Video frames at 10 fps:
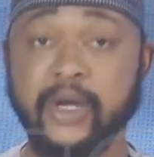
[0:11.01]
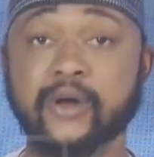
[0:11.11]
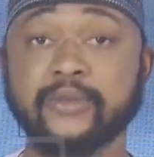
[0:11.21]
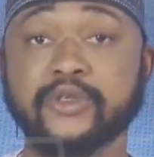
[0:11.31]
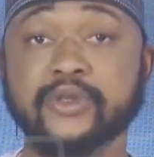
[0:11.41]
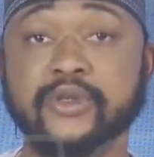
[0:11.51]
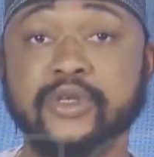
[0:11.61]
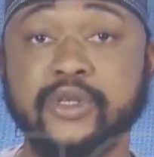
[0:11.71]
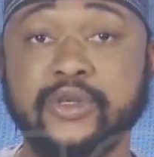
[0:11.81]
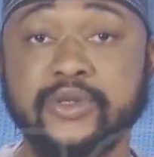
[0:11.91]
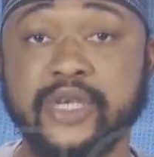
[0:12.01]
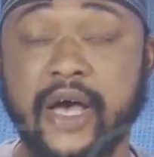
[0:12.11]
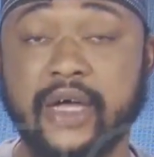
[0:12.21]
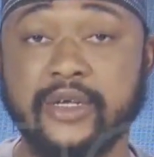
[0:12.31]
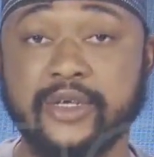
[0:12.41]
Welcome to the
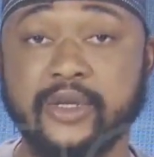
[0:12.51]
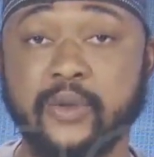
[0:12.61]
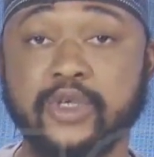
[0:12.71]
news hour, Doctor.